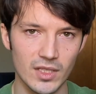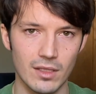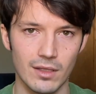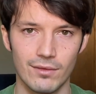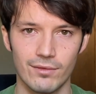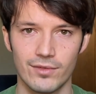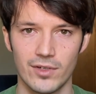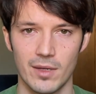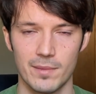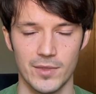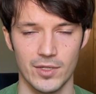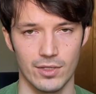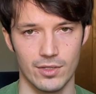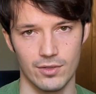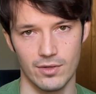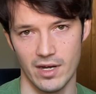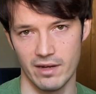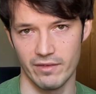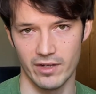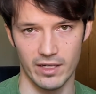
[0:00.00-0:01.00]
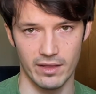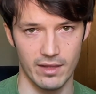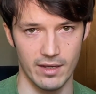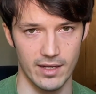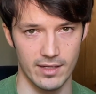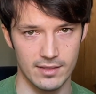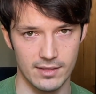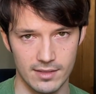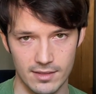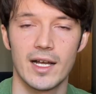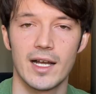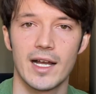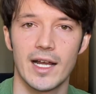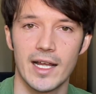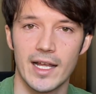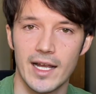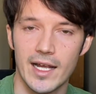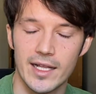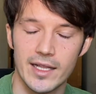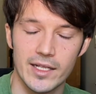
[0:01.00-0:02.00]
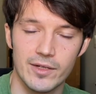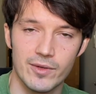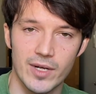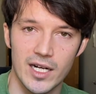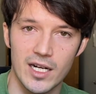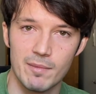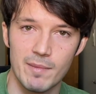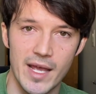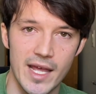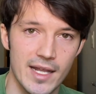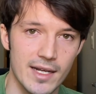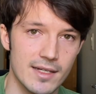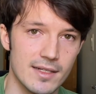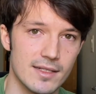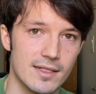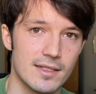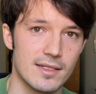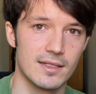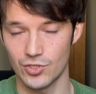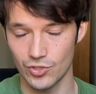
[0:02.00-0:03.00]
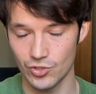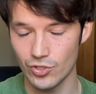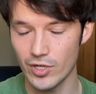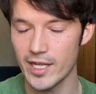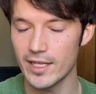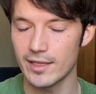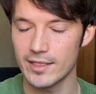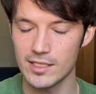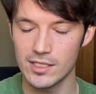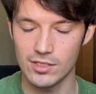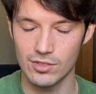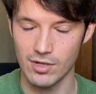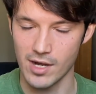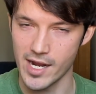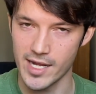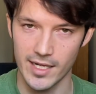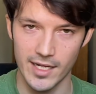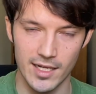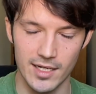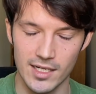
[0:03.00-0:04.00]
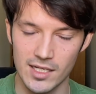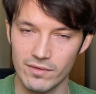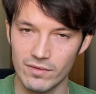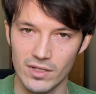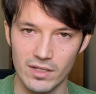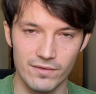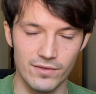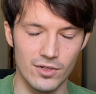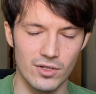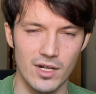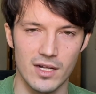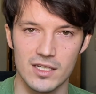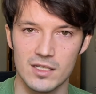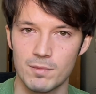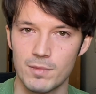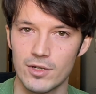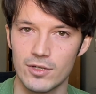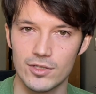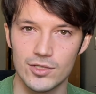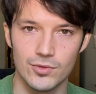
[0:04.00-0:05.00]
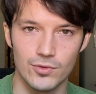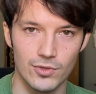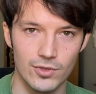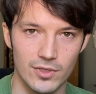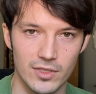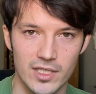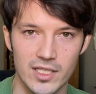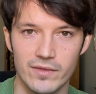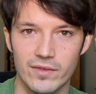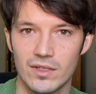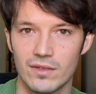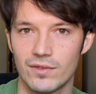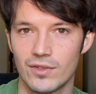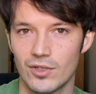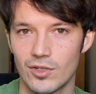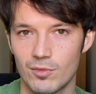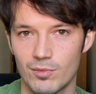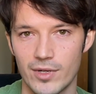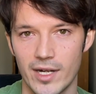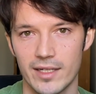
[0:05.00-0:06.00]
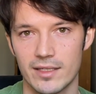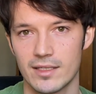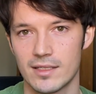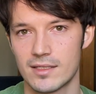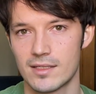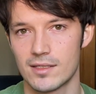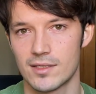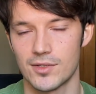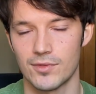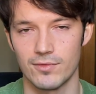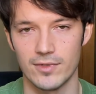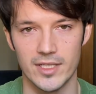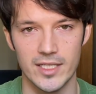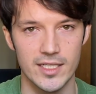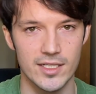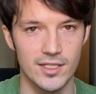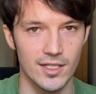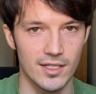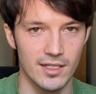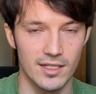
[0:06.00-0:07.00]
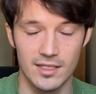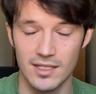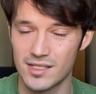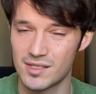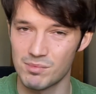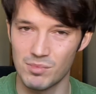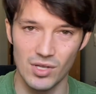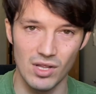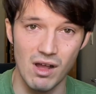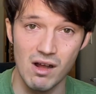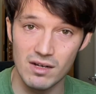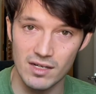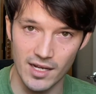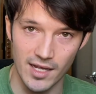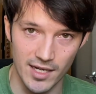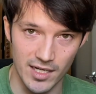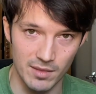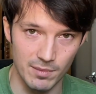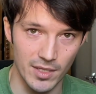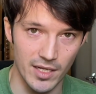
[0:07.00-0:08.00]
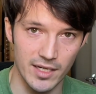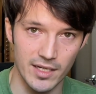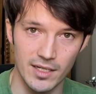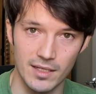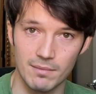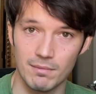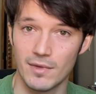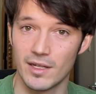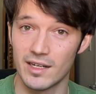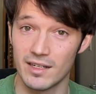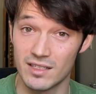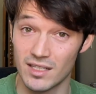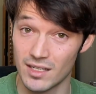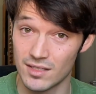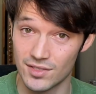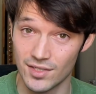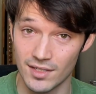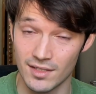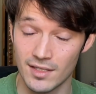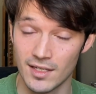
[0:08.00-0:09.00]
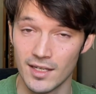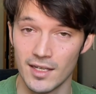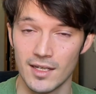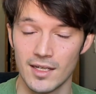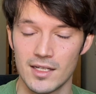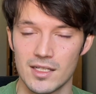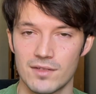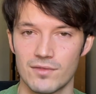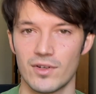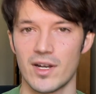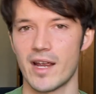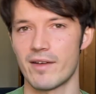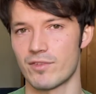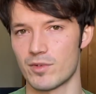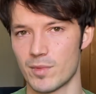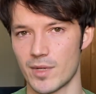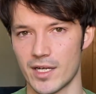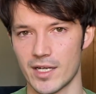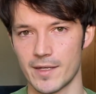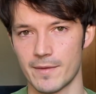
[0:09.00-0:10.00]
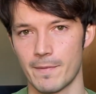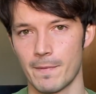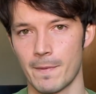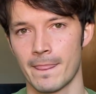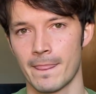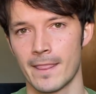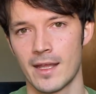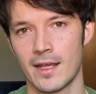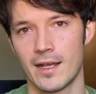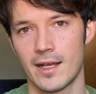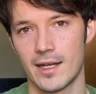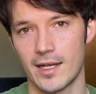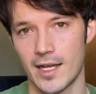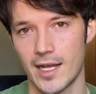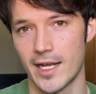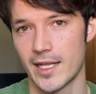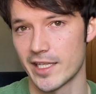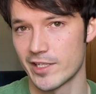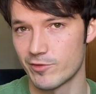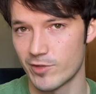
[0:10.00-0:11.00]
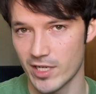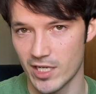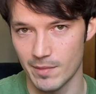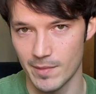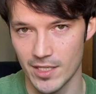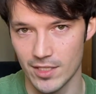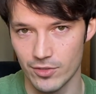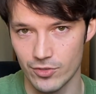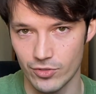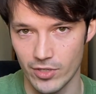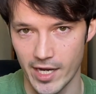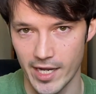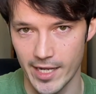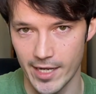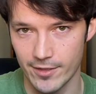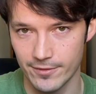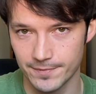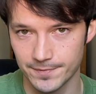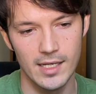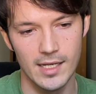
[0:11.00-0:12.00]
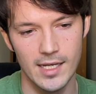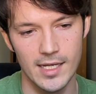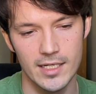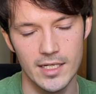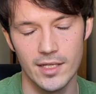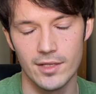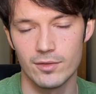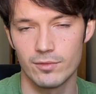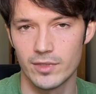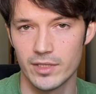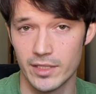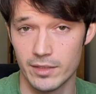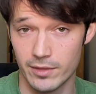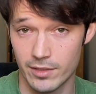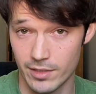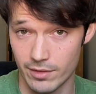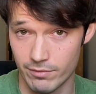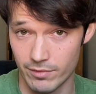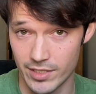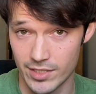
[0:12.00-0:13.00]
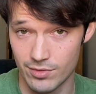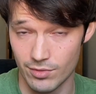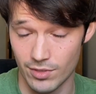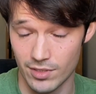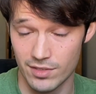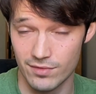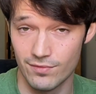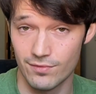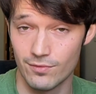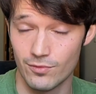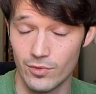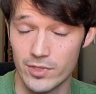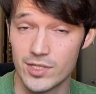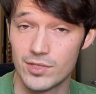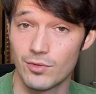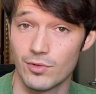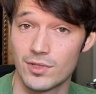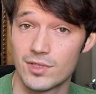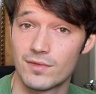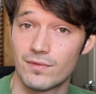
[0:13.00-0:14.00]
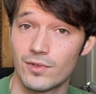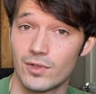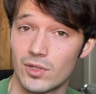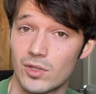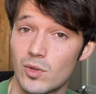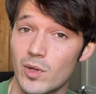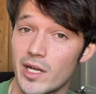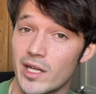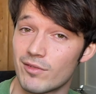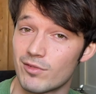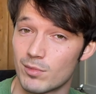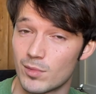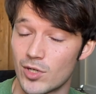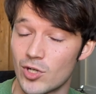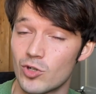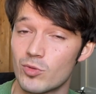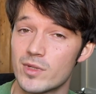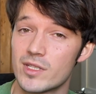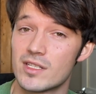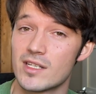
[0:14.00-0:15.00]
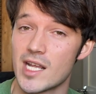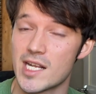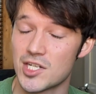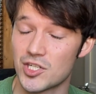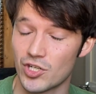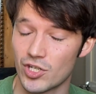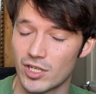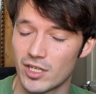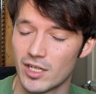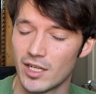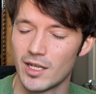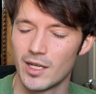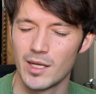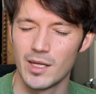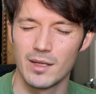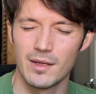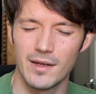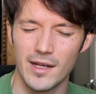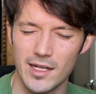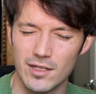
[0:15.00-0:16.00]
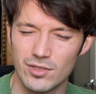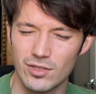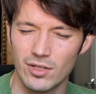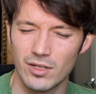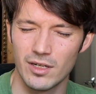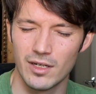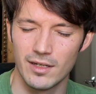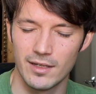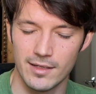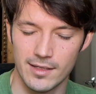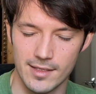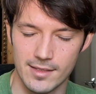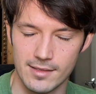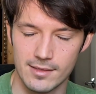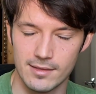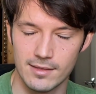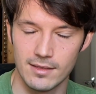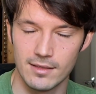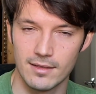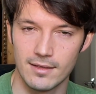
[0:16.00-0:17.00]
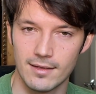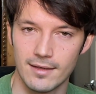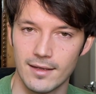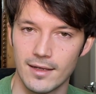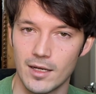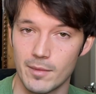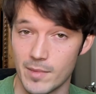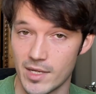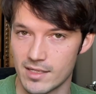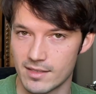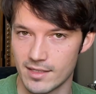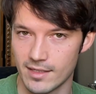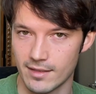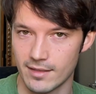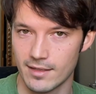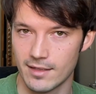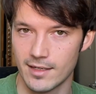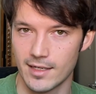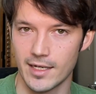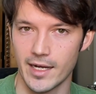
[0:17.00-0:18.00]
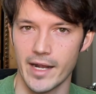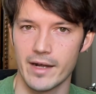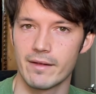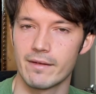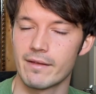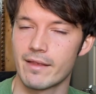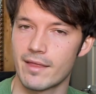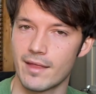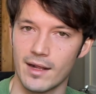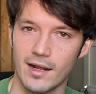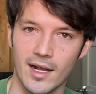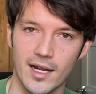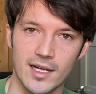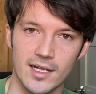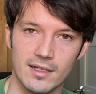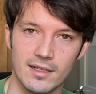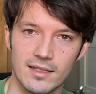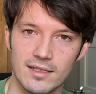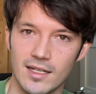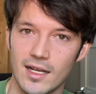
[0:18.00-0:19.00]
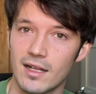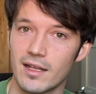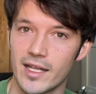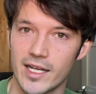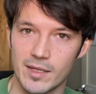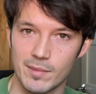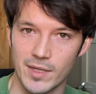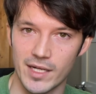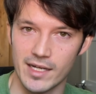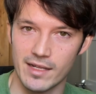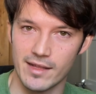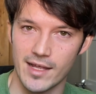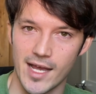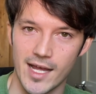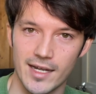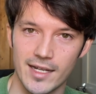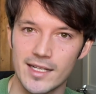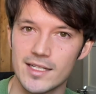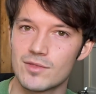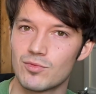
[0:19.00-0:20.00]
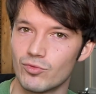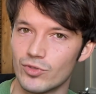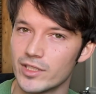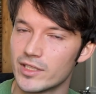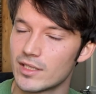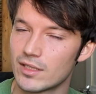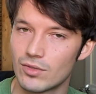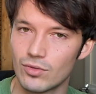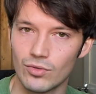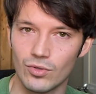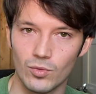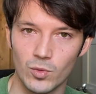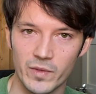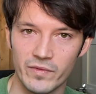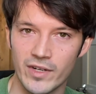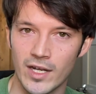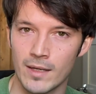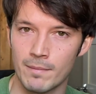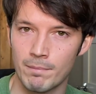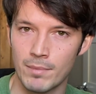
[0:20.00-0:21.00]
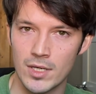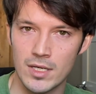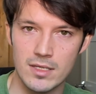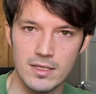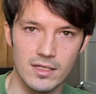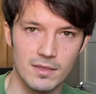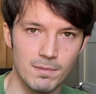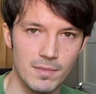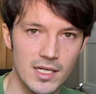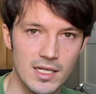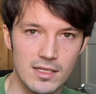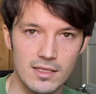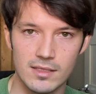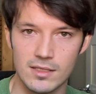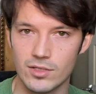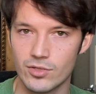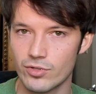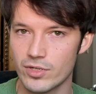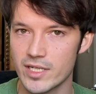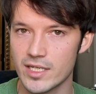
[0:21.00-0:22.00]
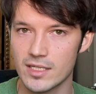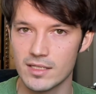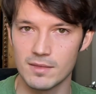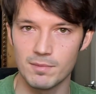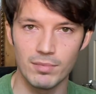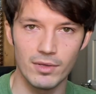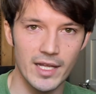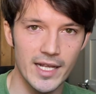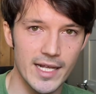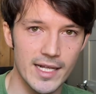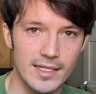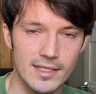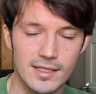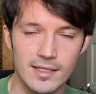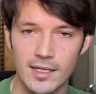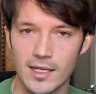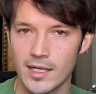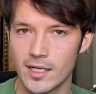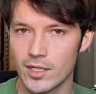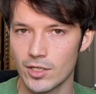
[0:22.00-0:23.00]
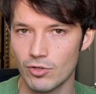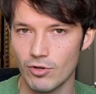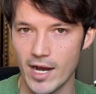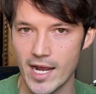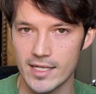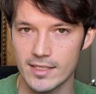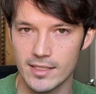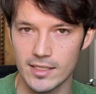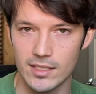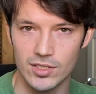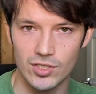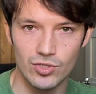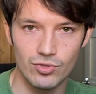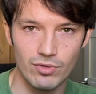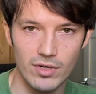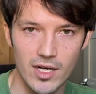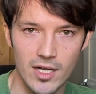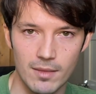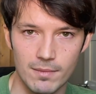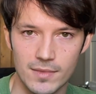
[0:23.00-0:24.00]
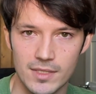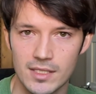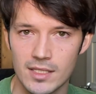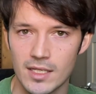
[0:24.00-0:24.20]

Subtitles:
from your craving thoughts. I highly recommend at least trying it. Even if you're not spiritual, even if you don't practice a religion, it doesn't belong to anybody, meditation. It's for everybody. And I highly recommend you try it out. Another really good resource for quitting from home is nature. Nature is amazing. And I don't think I need to tell anybody that. It's really cool. We've got birds, bees, trees, plants, grasses, shrubs,